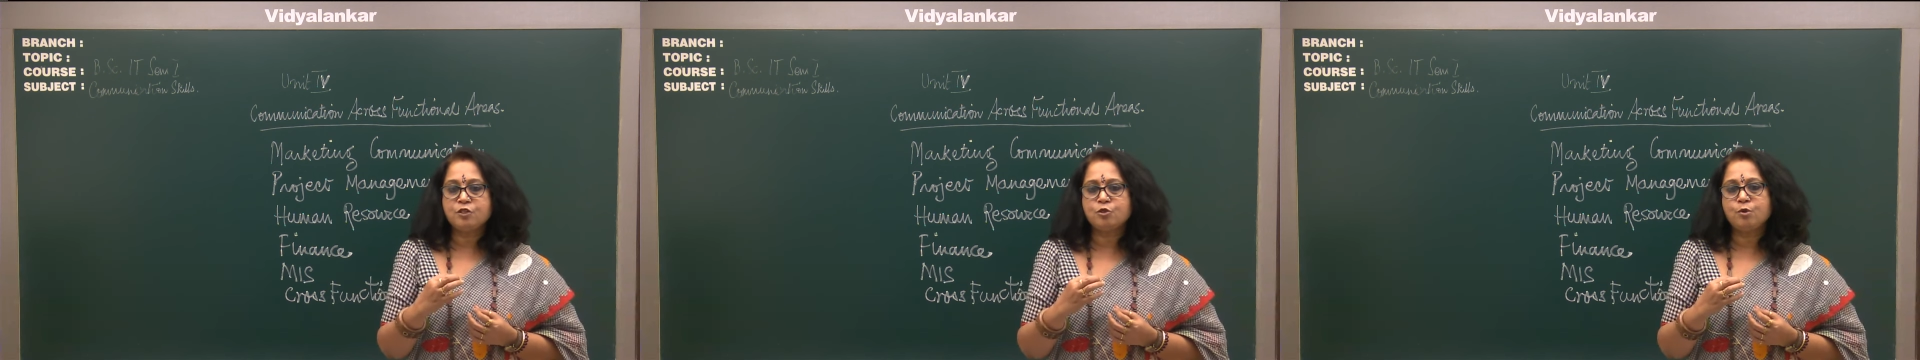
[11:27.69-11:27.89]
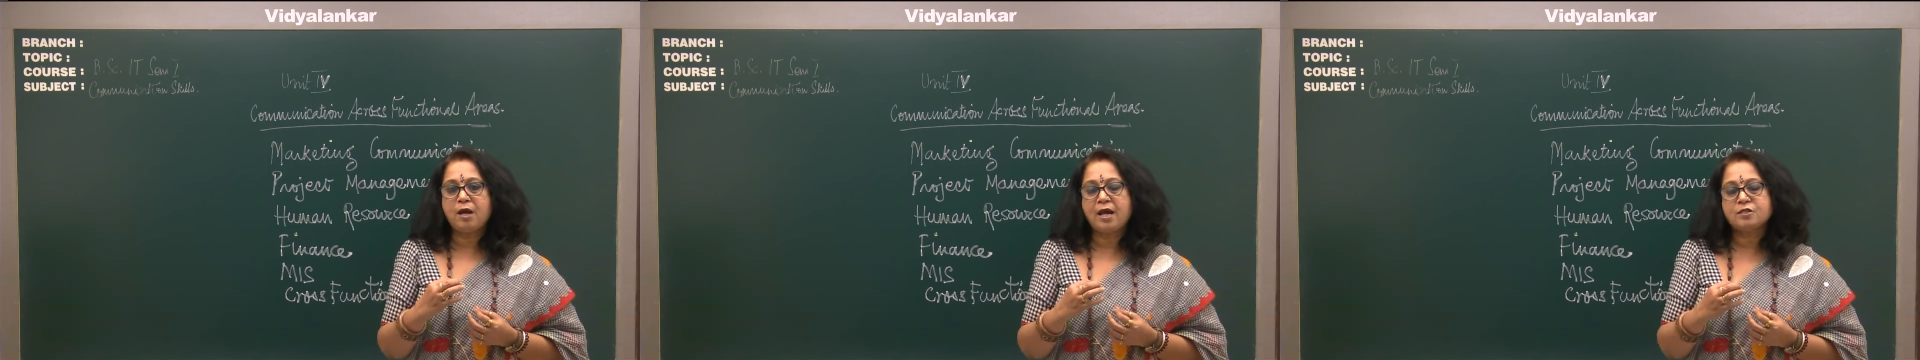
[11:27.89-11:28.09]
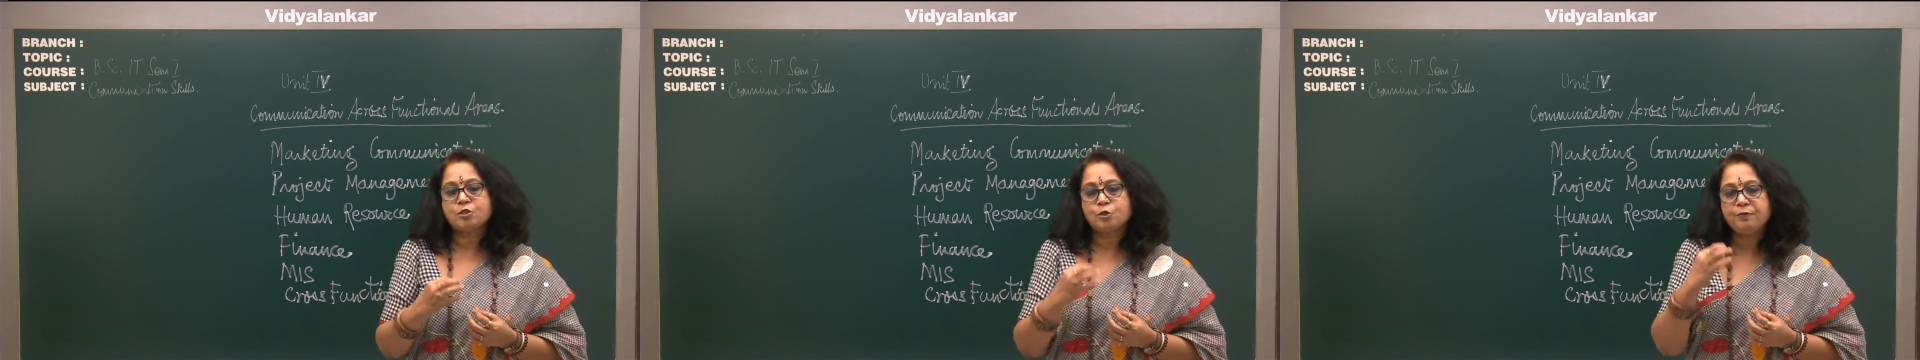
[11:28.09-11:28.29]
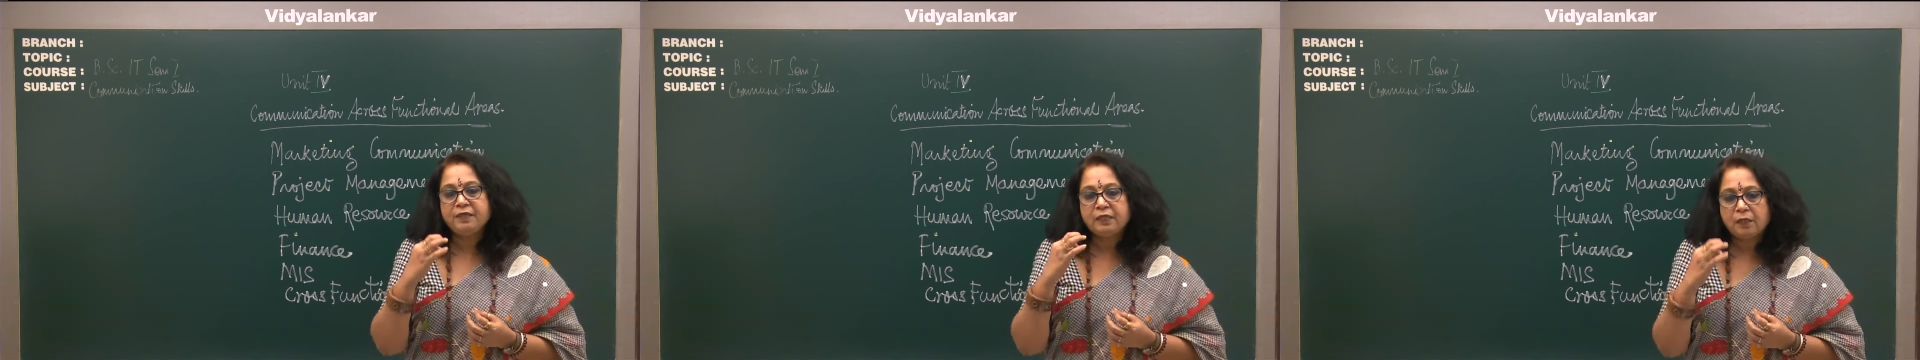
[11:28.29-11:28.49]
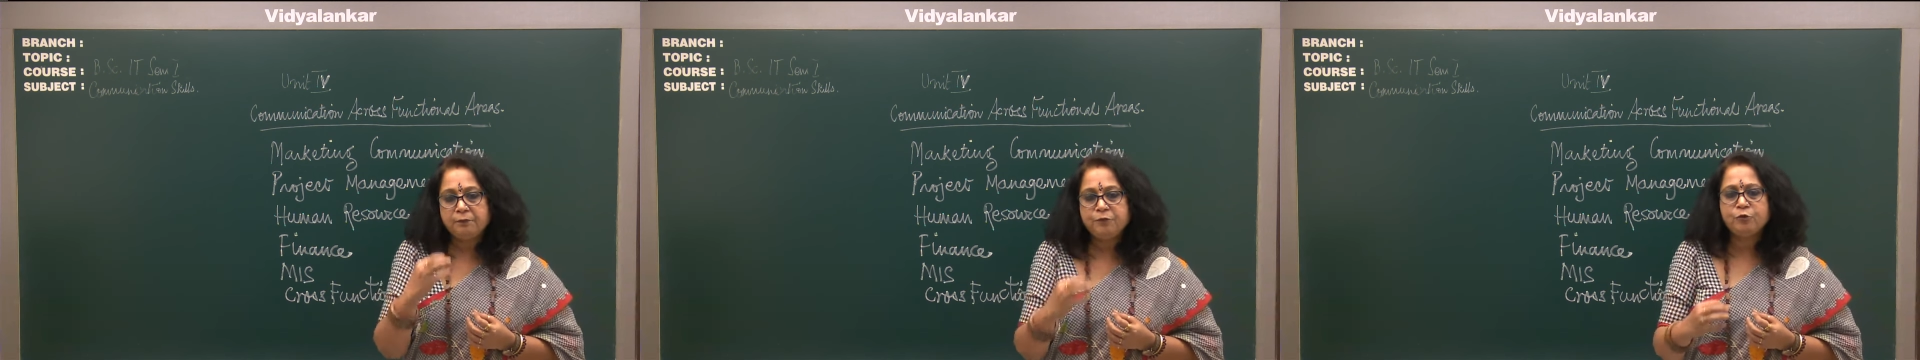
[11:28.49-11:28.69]
issue has to
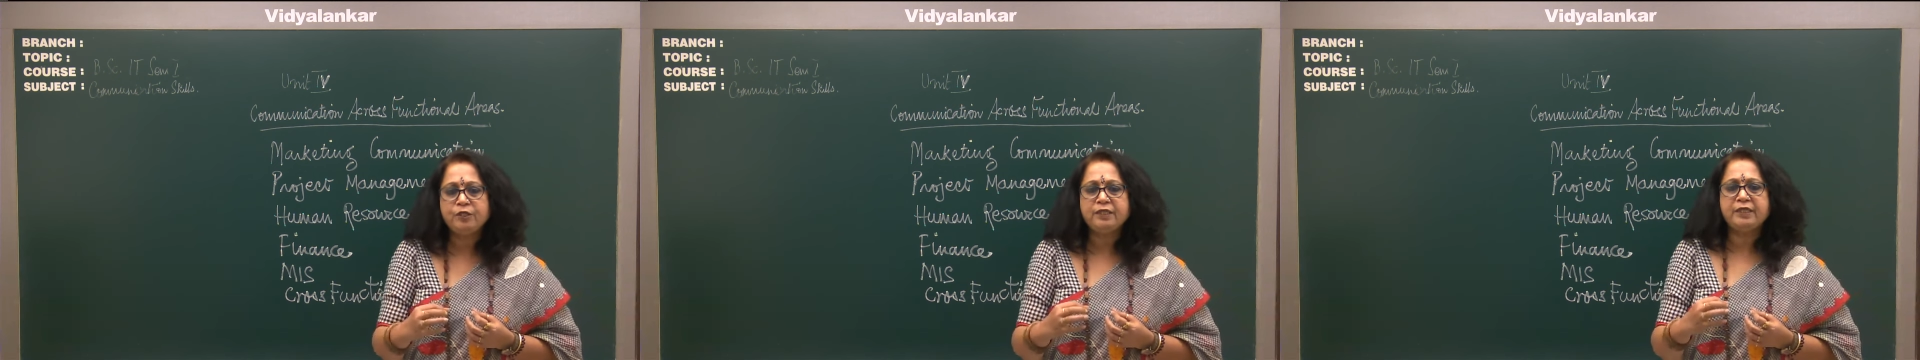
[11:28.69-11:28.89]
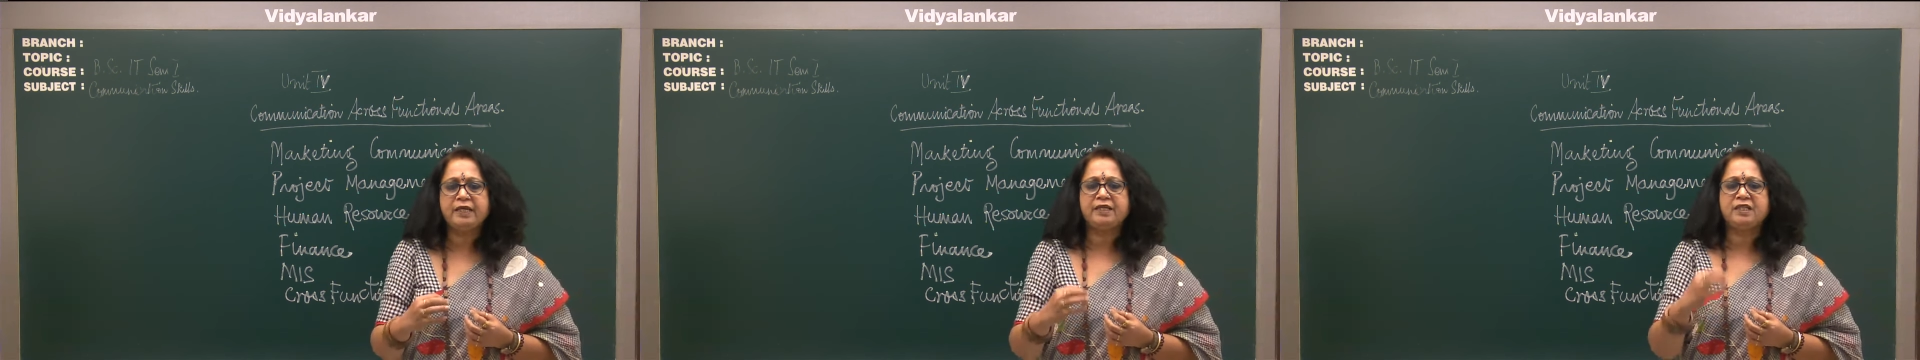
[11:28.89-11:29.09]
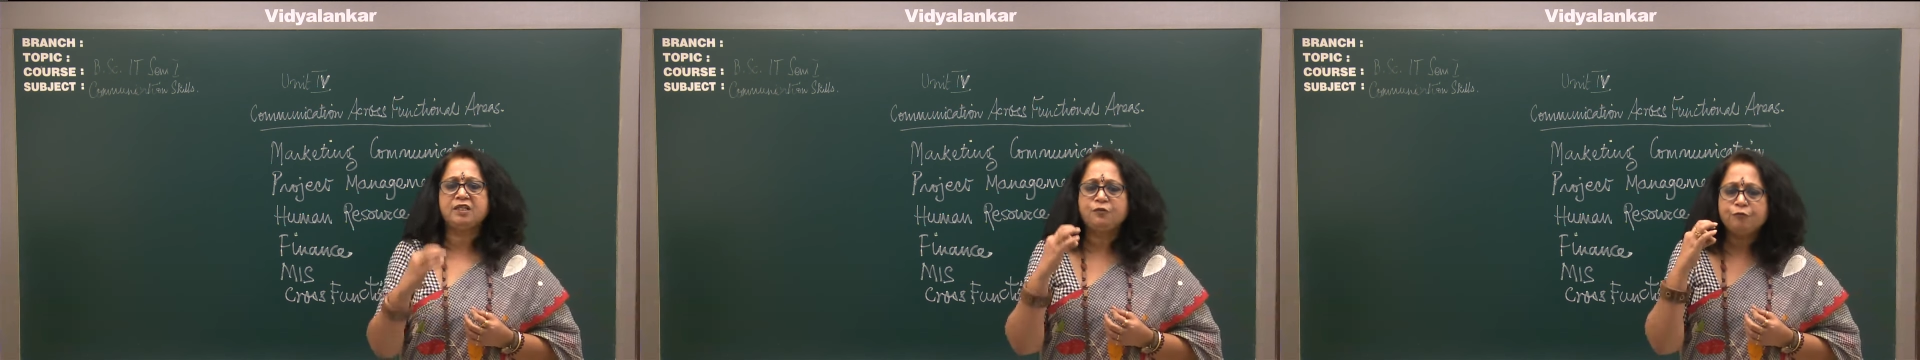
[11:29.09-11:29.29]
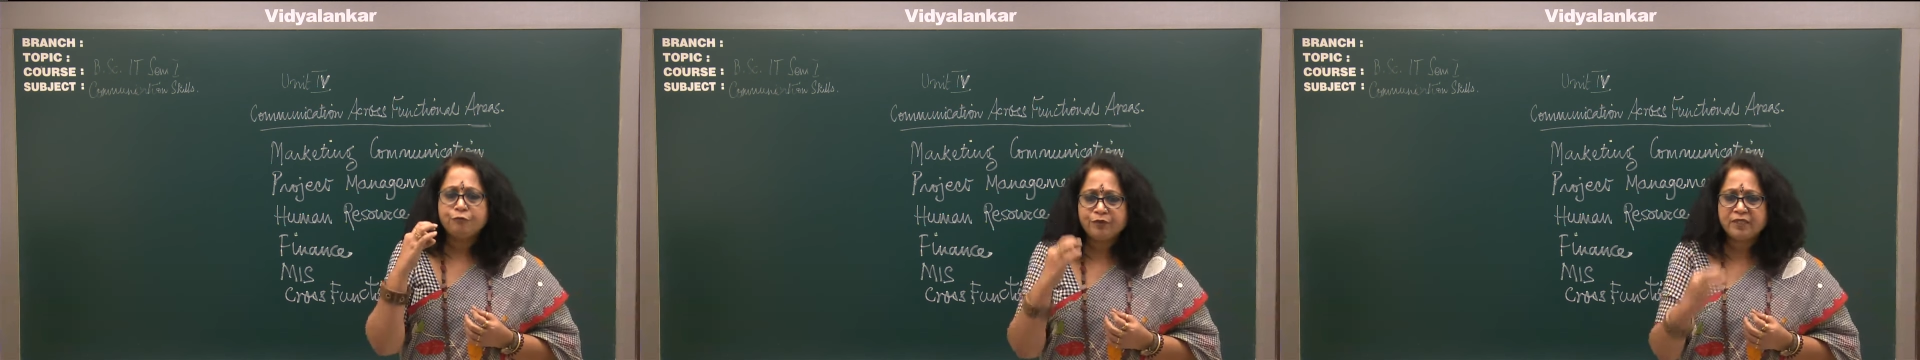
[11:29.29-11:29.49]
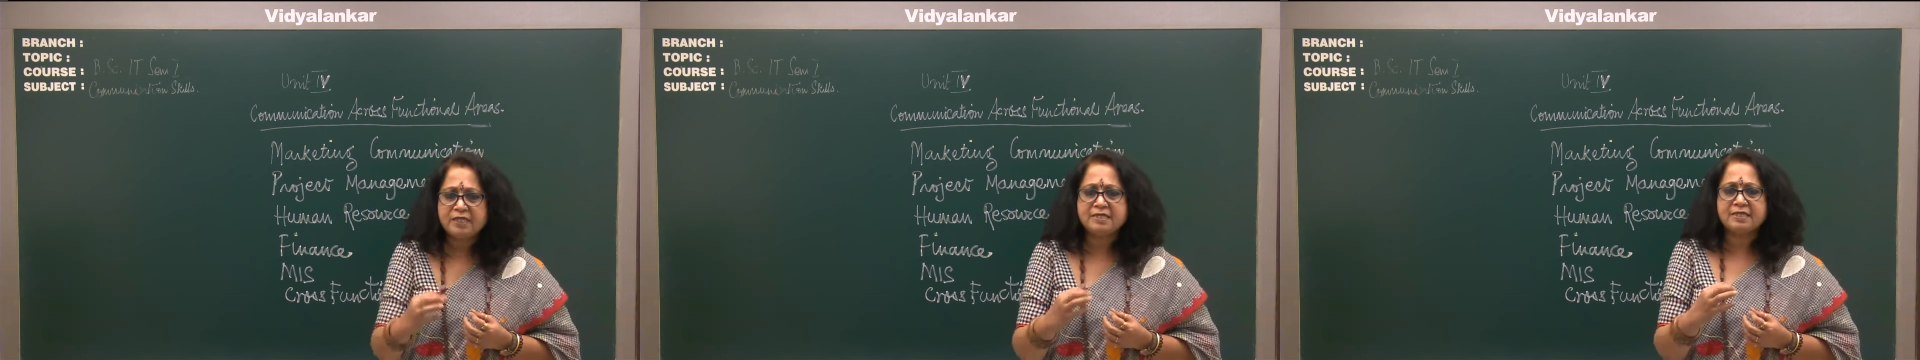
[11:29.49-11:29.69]
be
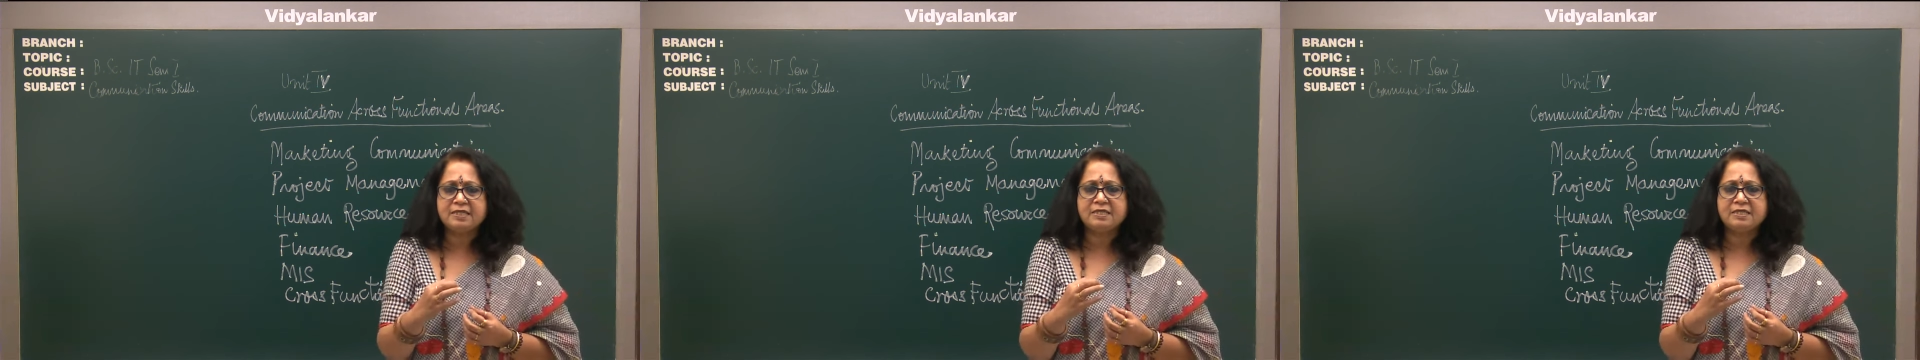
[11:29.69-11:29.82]
communicated very